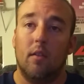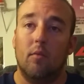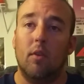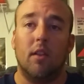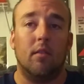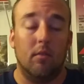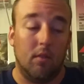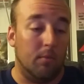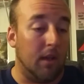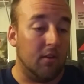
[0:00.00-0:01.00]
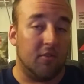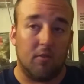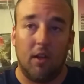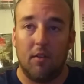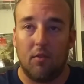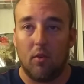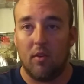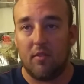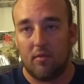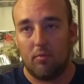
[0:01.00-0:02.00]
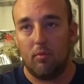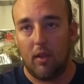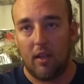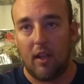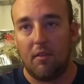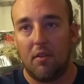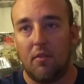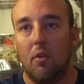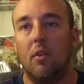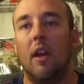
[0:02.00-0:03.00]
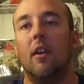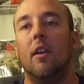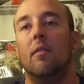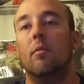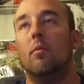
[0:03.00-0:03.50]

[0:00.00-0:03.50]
with a better screen, of course, like you have on a phone, now you get,